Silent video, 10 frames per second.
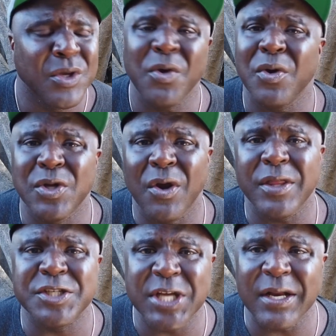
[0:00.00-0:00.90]
You're,
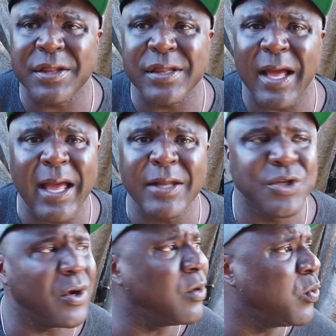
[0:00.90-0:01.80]
you're the
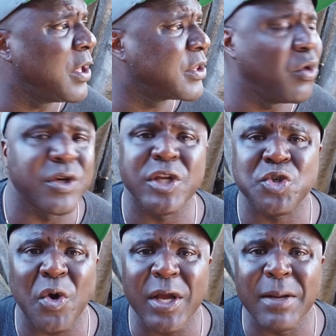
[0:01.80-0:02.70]
genocide. You're the ones who are
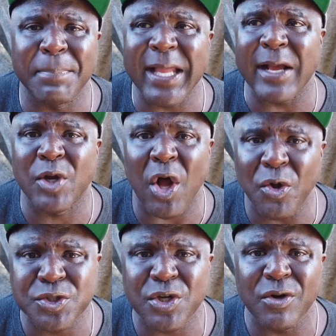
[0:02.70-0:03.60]
destroying the black
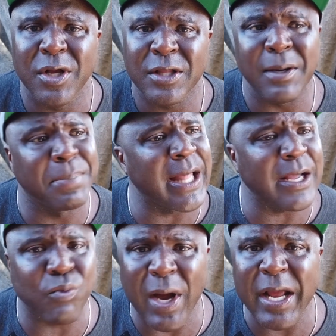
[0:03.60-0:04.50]
culture, the
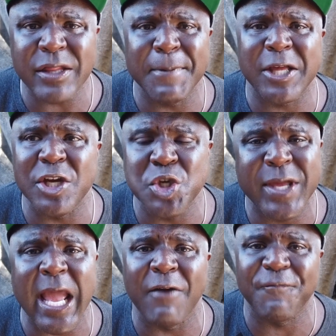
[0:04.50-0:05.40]
black race, because you
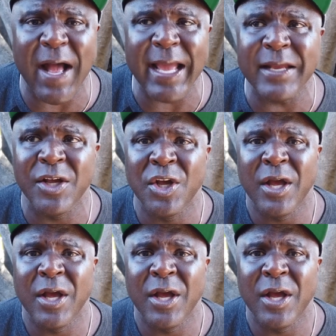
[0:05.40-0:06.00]
can't fight.